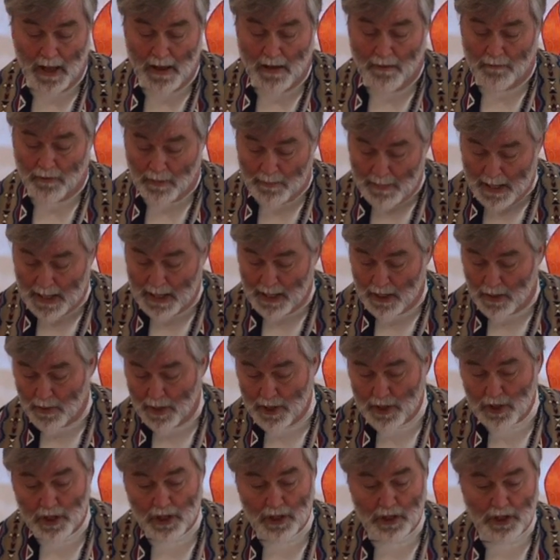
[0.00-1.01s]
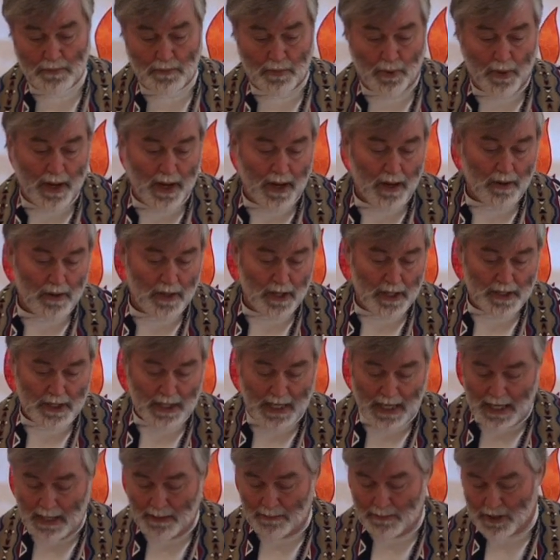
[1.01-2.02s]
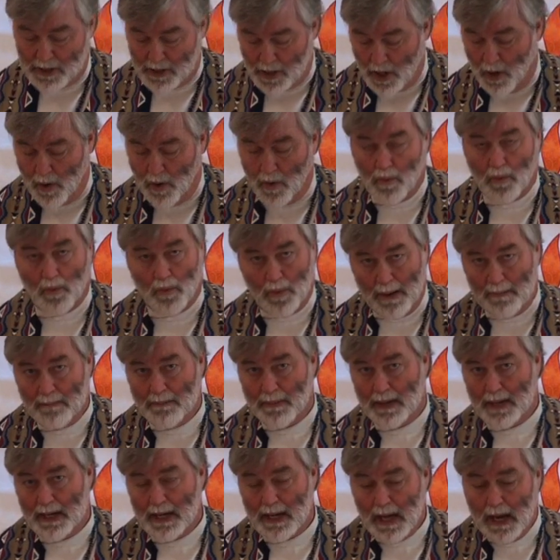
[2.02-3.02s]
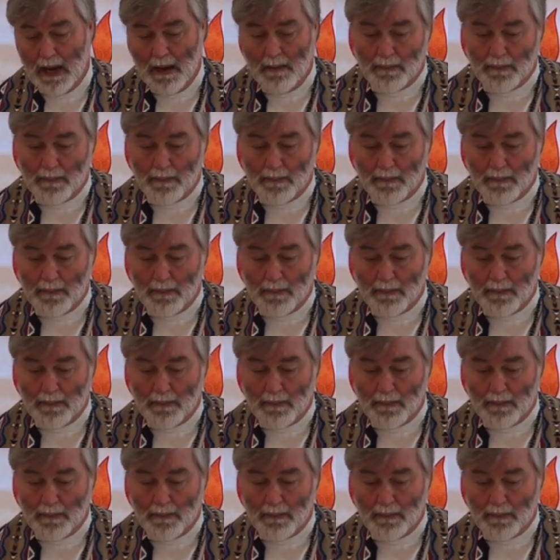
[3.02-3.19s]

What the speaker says: For many Christians, prayer seems so wimpy.